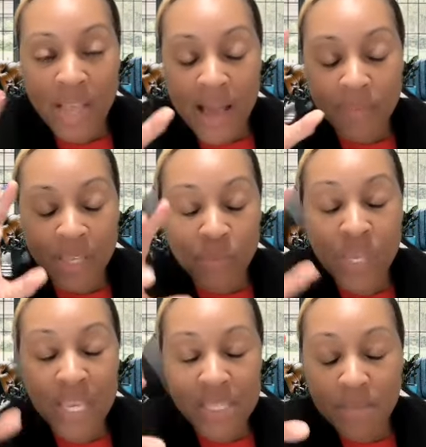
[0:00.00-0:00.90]
Um, we
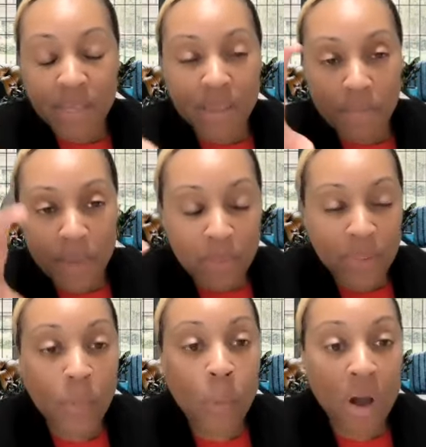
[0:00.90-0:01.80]
get to be the people
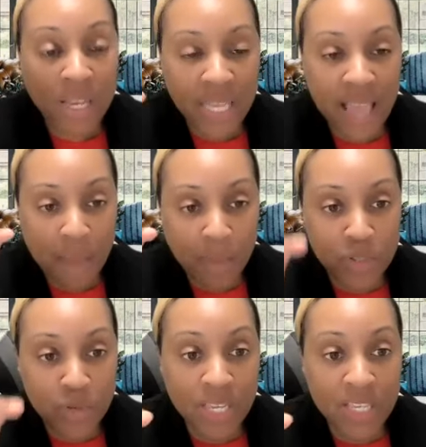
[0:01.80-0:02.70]
that walk in the
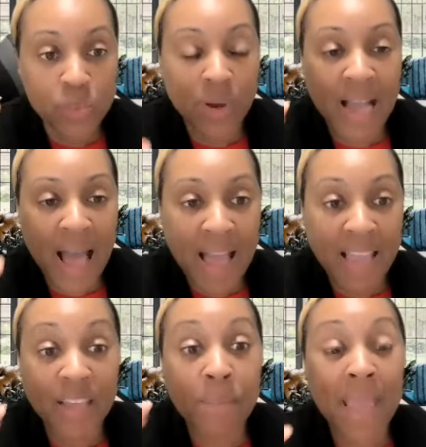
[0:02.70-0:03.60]
opportunities where God
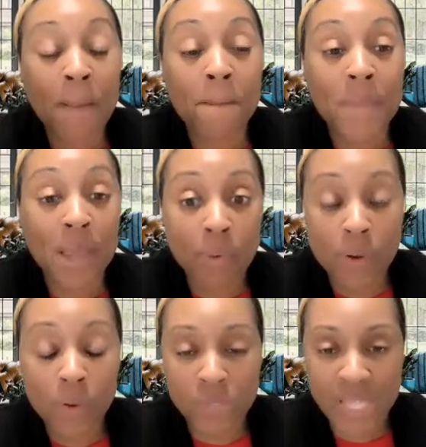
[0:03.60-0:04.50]
can make
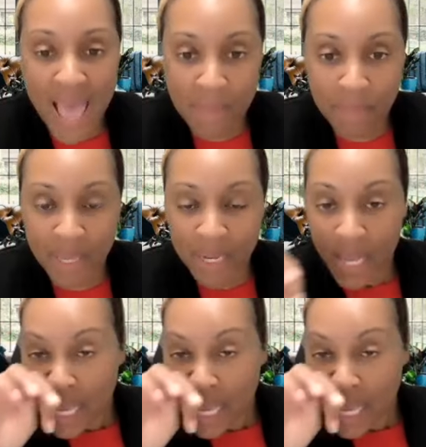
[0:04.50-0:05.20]
miracles happen.